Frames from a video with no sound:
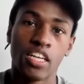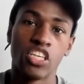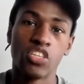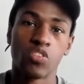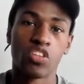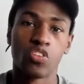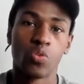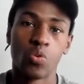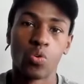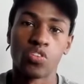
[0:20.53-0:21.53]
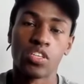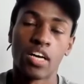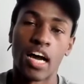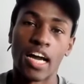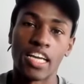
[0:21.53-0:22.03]
these are the tools
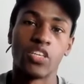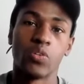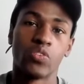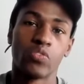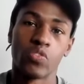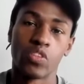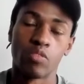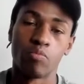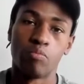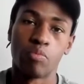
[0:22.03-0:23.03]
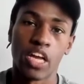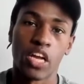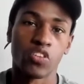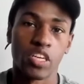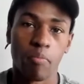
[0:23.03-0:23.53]
I use for the
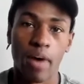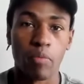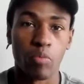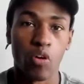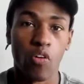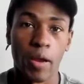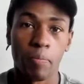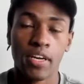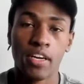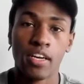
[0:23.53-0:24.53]
players in my program.